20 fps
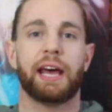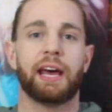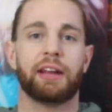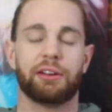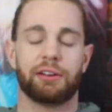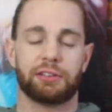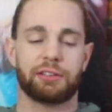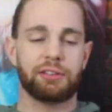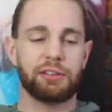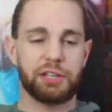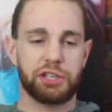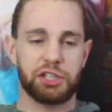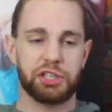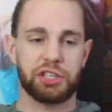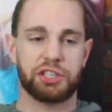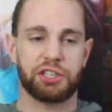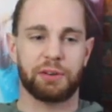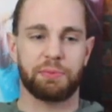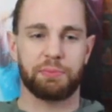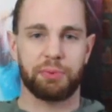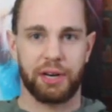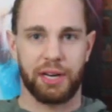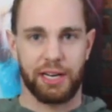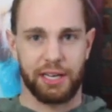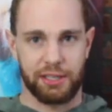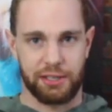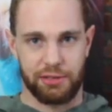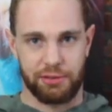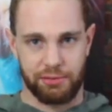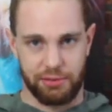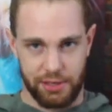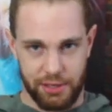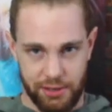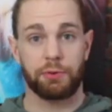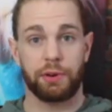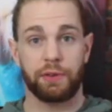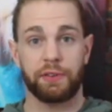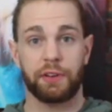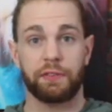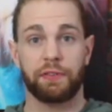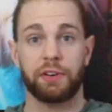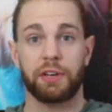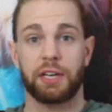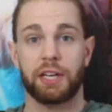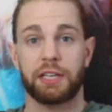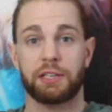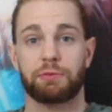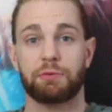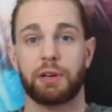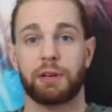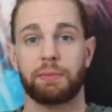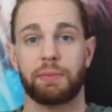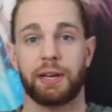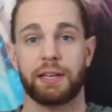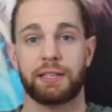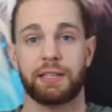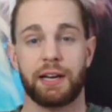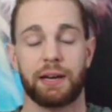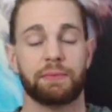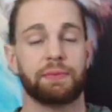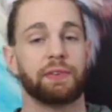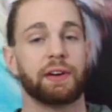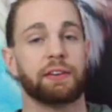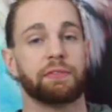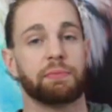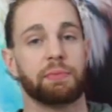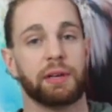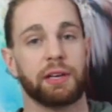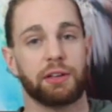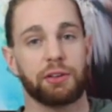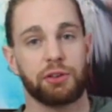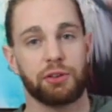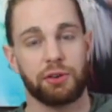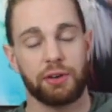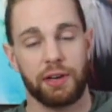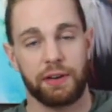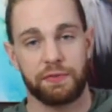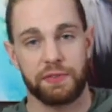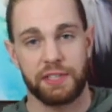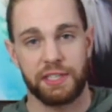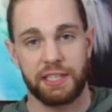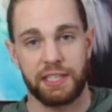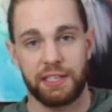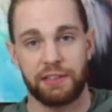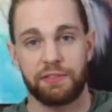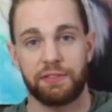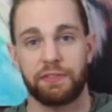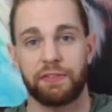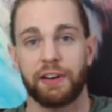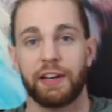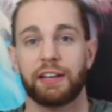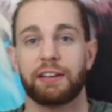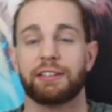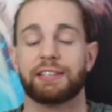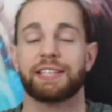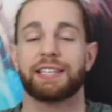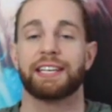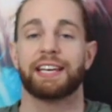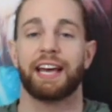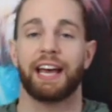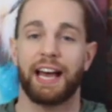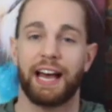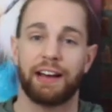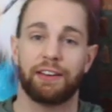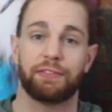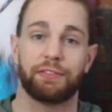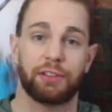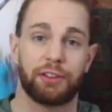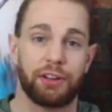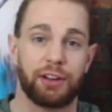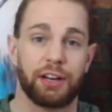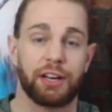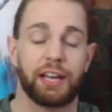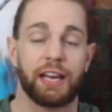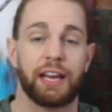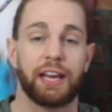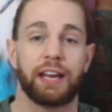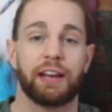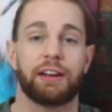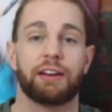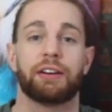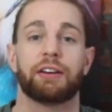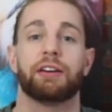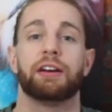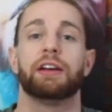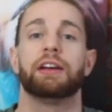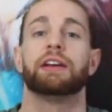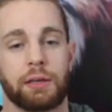at all. So let's just jump right into it. So what I've done for today is rank my top 5 male UFC fighters that have long hair,